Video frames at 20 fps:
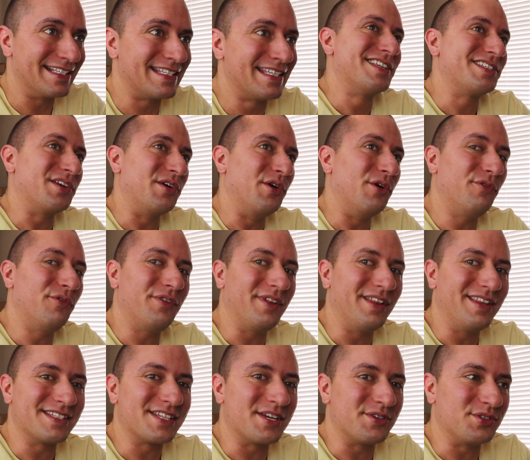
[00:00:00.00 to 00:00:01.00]
So hopefully
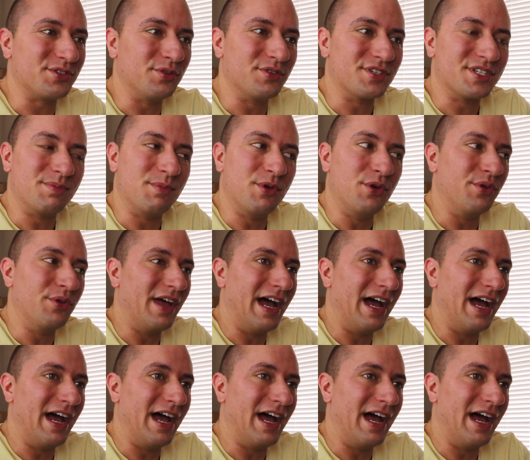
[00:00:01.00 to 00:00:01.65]
this goes a little smooth.